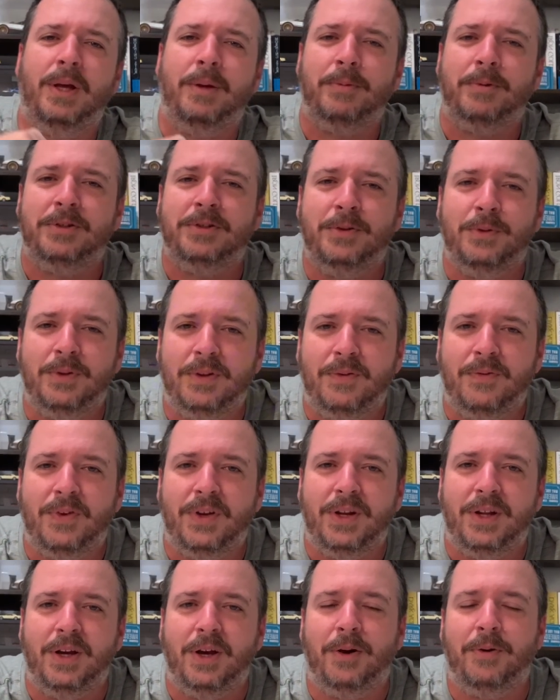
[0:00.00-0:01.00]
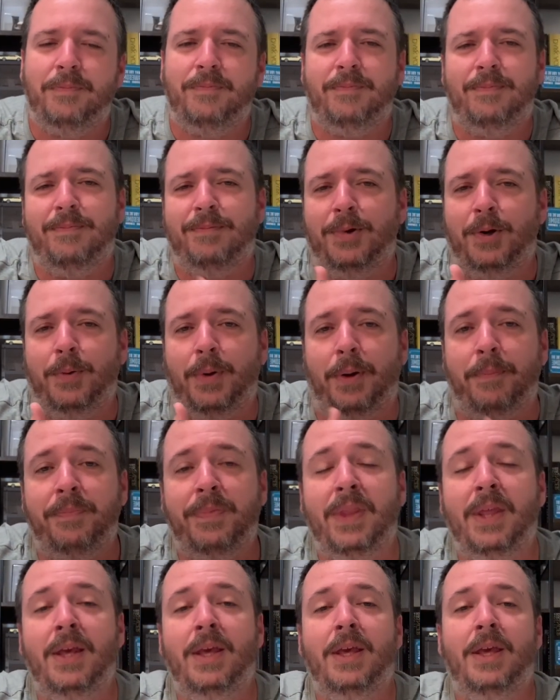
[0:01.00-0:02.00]
able to in the video. Oh well.
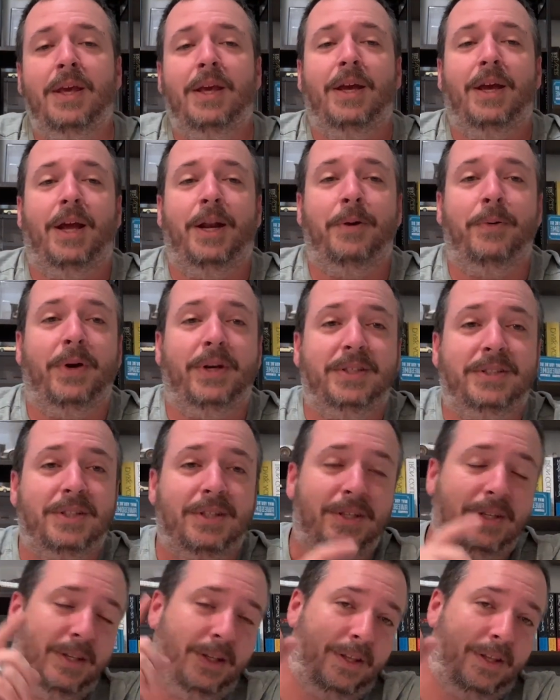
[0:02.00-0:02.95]
Anyways,